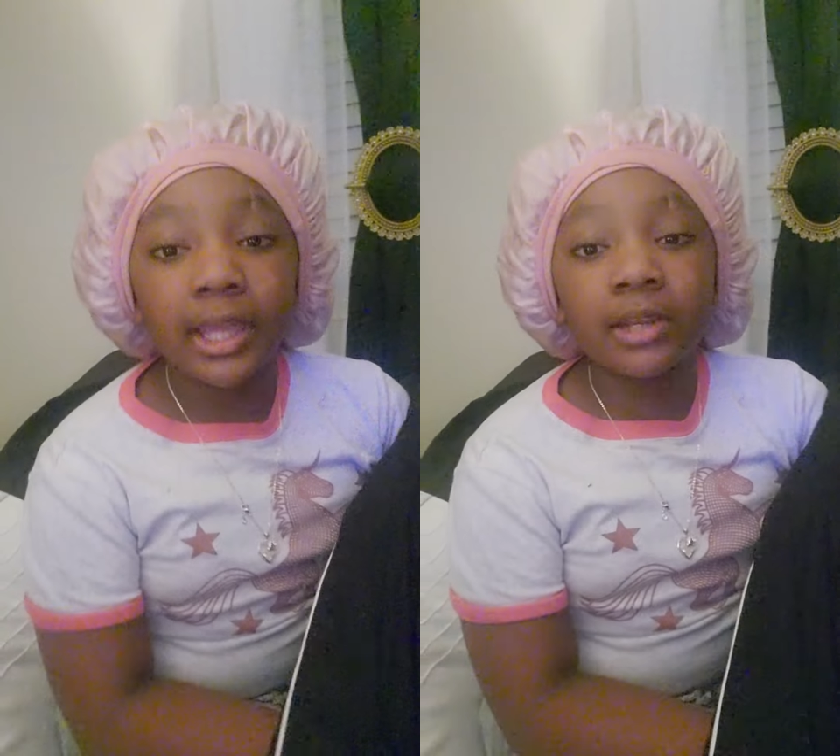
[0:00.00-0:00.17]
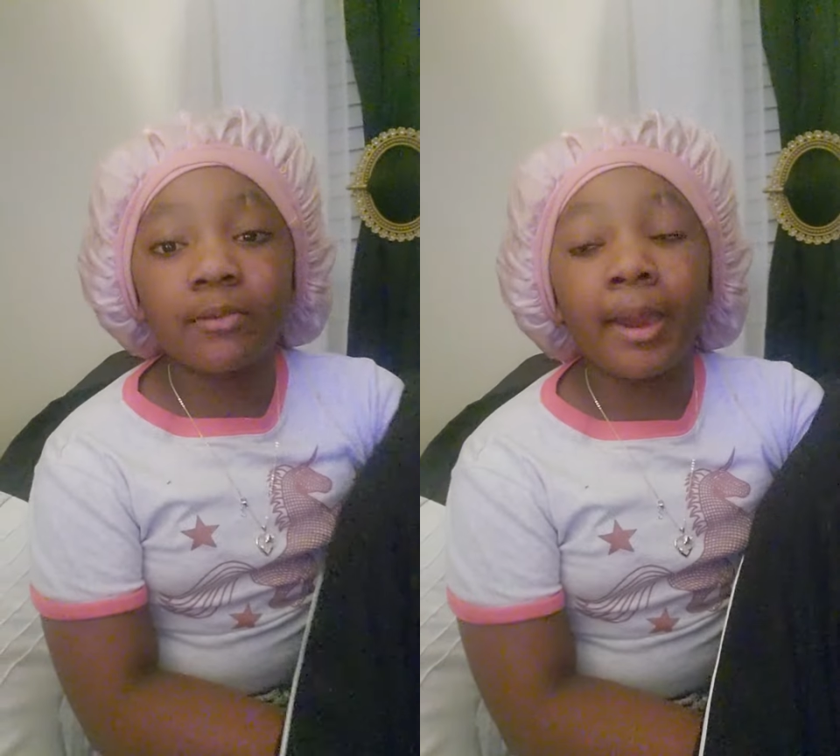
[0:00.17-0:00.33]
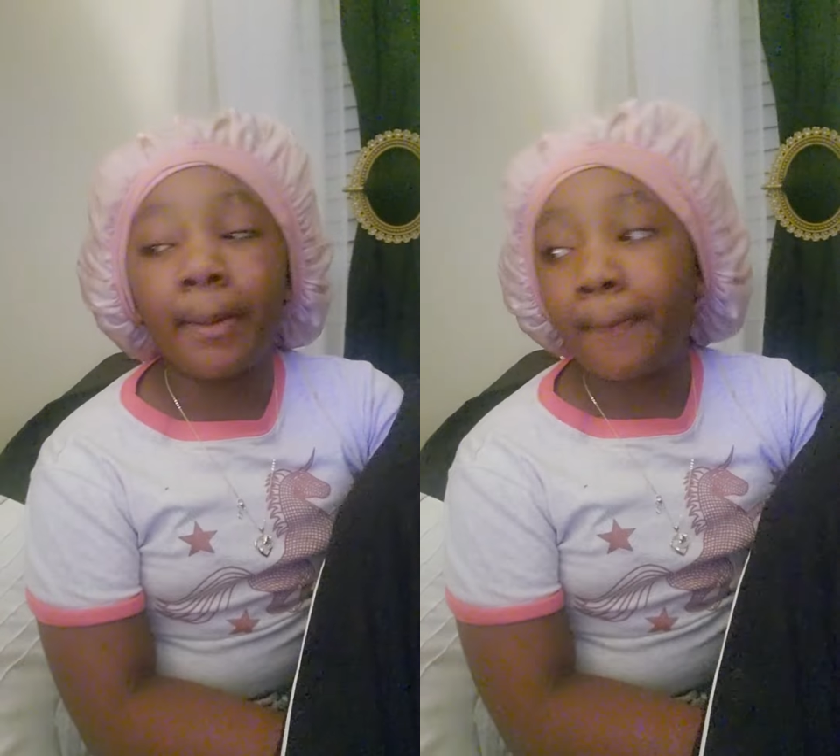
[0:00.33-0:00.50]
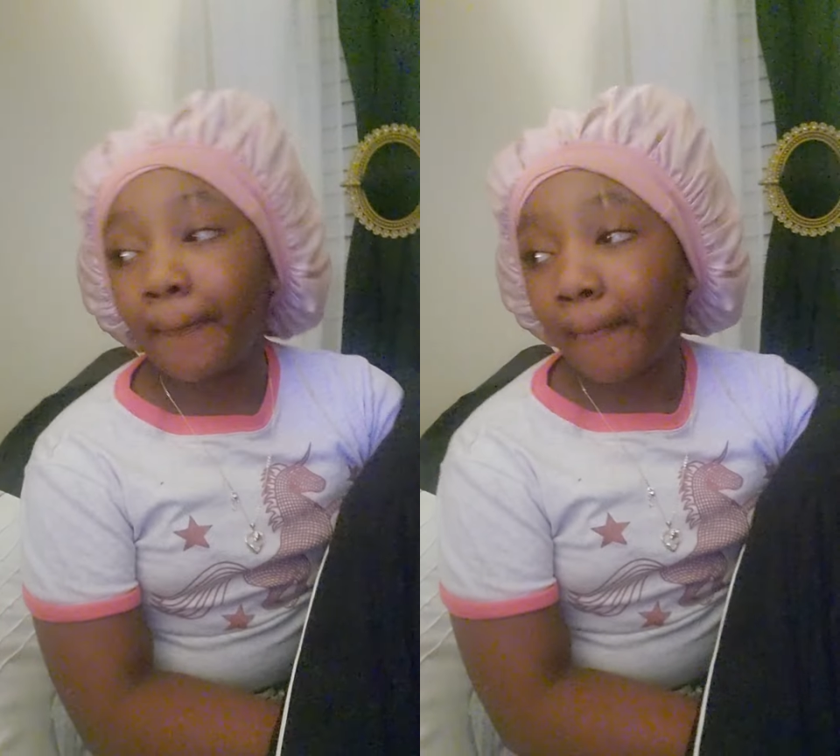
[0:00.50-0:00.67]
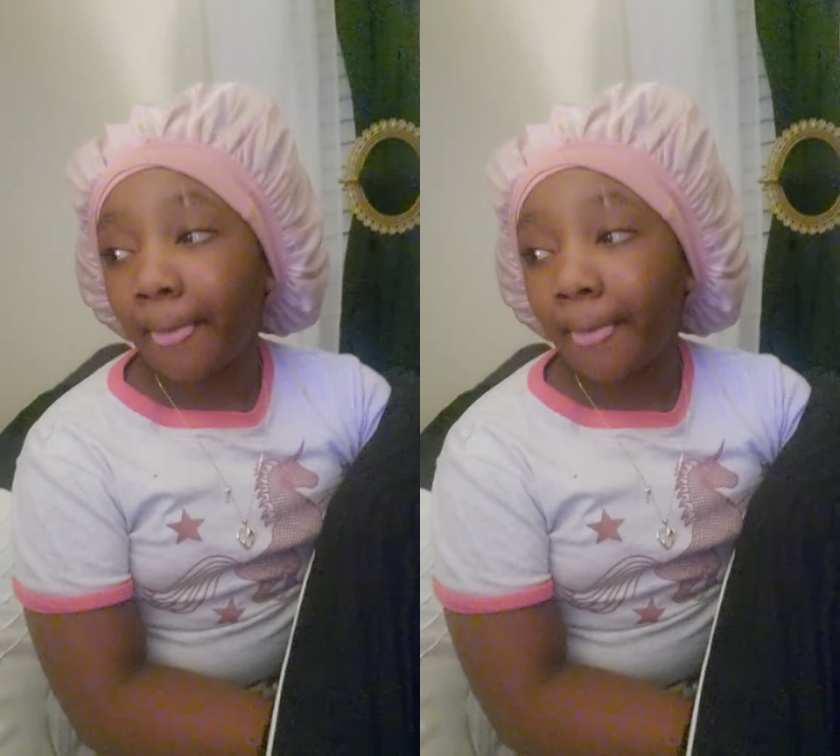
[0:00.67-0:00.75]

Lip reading: Anyway,